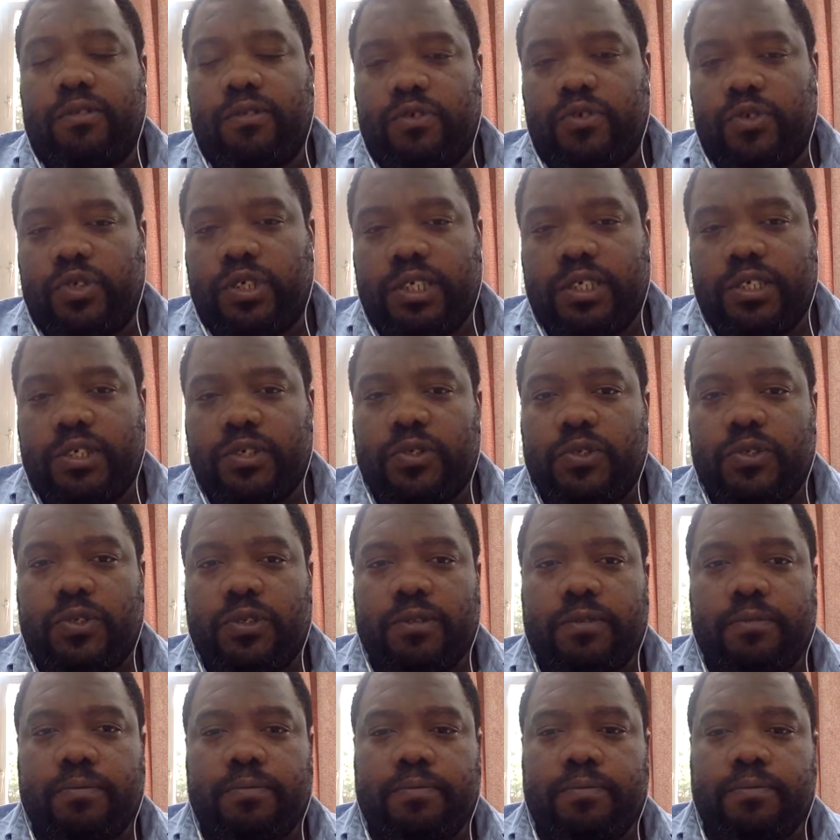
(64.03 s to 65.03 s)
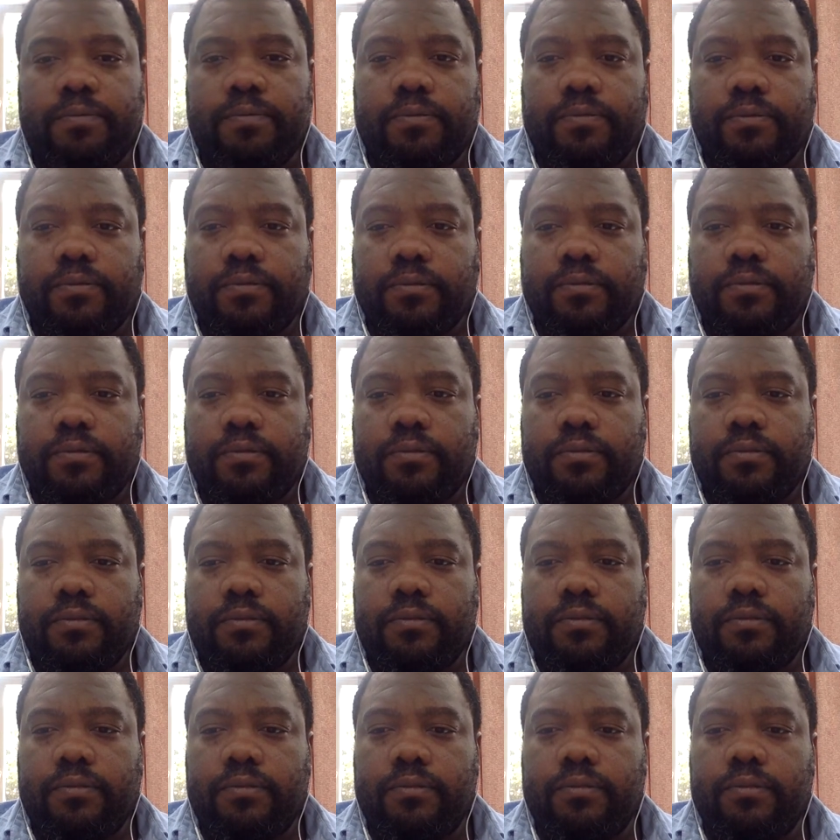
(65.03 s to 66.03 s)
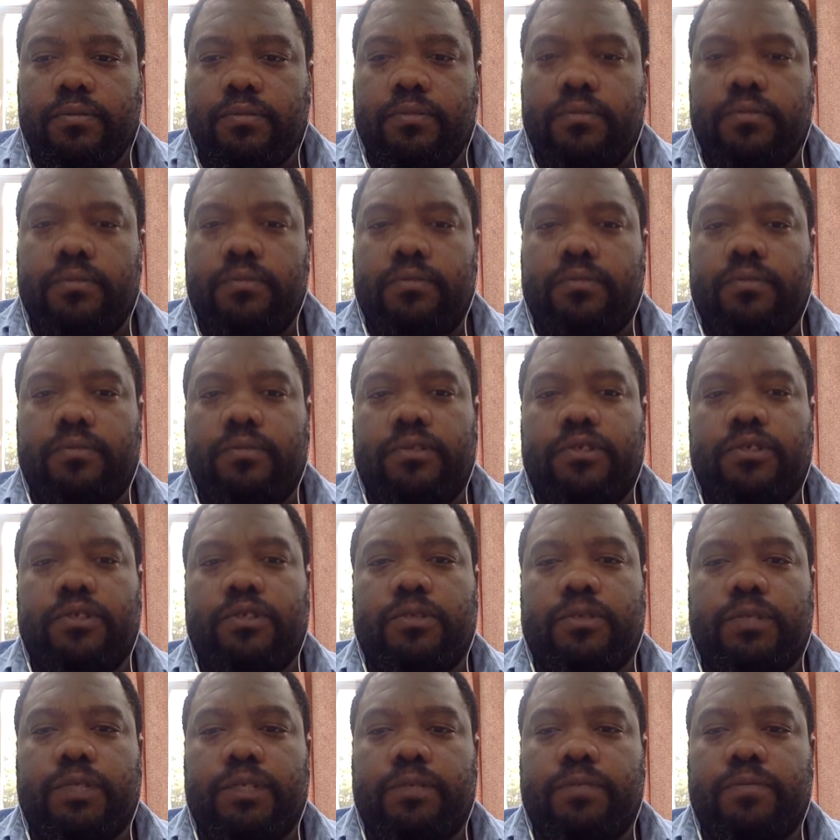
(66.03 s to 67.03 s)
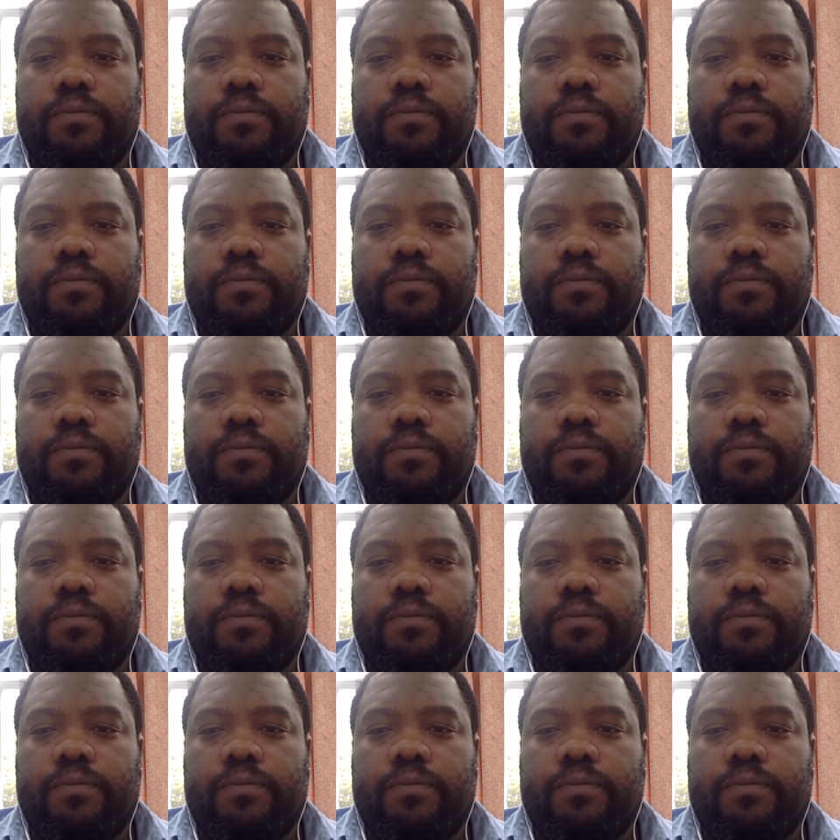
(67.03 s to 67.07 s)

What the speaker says: of cities. Excuse me.